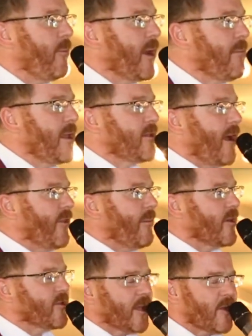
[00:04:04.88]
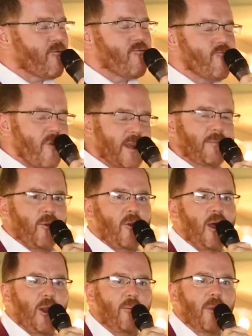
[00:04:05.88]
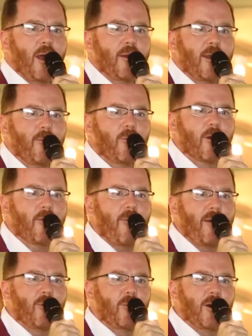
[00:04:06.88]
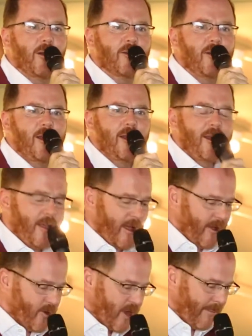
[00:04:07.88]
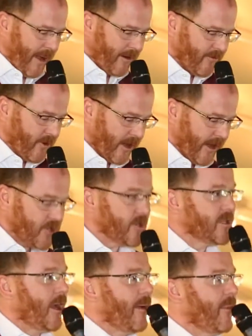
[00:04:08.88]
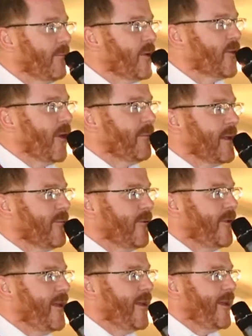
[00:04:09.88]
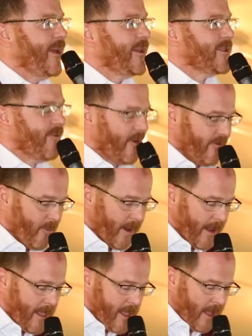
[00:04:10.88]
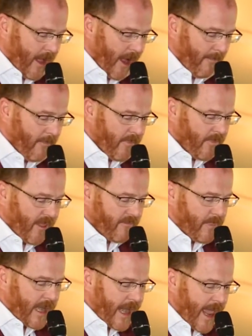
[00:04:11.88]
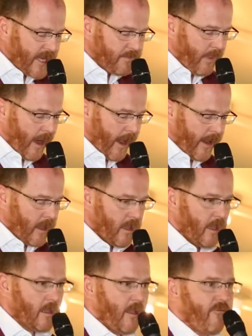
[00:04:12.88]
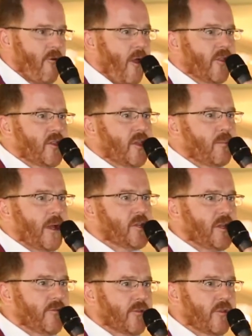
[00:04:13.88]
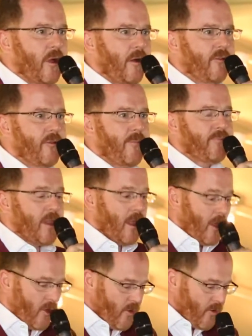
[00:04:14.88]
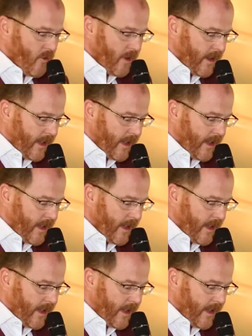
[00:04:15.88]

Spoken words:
but it means I have the most incredible alumni network around the world who come out at election time and persuade people to vote for me. They've been led by Francis, my chief of staff, who